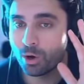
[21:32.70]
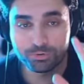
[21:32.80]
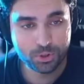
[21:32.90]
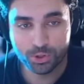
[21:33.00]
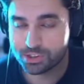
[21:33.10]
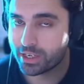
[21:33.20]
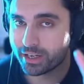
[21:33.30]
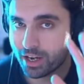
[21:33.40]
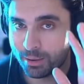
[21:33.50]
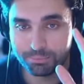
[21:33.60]
of course,
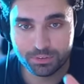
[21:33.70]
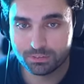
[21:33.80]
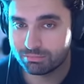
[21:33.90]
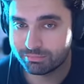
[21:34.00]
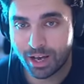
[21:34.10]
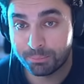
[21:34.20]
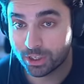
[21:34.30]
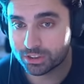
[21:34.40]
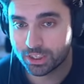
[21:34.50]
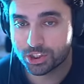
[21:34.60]
like, I'm, I'm
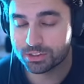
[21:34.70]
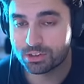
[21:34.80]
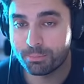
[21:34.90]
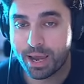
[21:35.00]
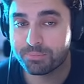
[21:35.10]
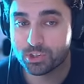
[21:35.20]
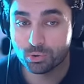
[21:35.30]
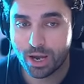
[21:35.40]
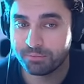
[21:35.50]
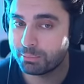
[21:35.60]
not gonna judge the maps
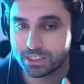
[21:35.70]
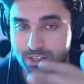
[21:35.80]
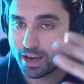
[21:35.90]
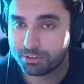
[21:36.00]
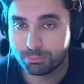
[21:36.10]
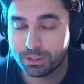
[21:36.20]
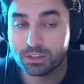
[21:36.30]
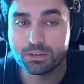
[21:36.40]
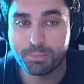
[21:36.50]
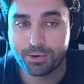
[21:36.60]
too heavy because I haven't
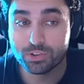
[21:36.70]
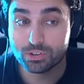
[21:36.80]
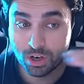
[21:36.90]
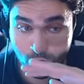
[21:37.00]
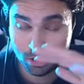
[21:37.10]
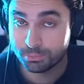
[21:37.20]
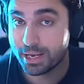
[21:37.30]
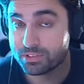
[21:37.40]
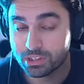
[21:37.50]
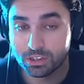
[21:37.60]
played the maps, all the
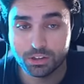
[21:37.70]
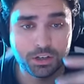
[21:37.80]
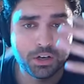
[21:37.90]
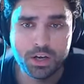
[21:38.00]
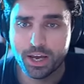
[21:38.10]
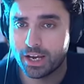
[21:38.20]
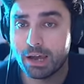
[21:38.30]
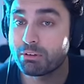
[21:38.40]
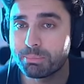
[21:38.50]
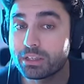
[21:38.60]
maps either, and I
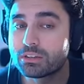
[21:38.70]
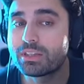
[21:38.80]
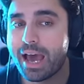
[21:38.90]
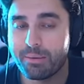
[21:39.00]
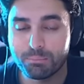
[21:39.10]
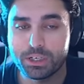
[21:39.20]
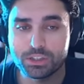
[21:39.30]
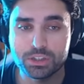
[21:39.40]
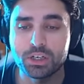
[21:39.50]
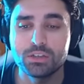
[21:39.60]
haven't played that
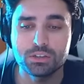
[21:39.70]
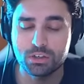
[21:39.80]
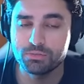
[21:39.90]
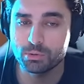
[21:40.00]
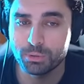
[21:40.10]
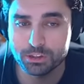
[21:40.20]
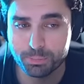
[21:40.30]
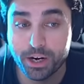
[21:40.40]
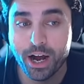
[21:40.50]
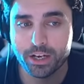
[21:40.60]
much in terms of
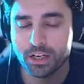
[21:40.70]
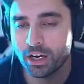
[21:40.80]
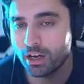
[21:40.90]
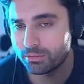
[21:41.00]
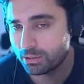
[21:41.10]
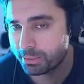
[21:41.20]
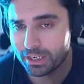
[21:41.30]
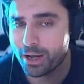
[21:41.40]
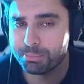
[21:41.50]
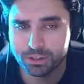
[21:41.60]
multiplayer. I, uh, the
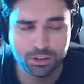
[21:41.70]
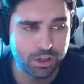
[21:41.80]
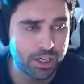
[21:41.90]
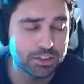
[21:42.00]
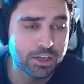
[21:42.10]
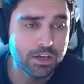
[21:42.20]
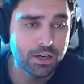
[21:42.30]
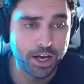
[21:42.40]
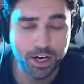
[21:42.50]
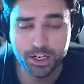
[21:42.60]
beta I played a lot,
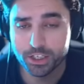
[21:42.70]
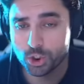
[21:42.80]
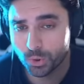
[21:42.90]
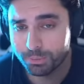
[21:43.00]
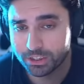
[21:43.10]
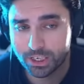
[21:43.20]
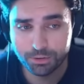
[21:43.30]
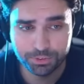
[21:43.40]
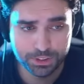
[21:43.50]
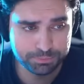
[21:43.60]
and, and I enjoyed my
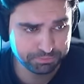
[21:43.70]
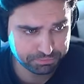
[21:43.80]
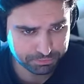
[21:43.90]
time with it,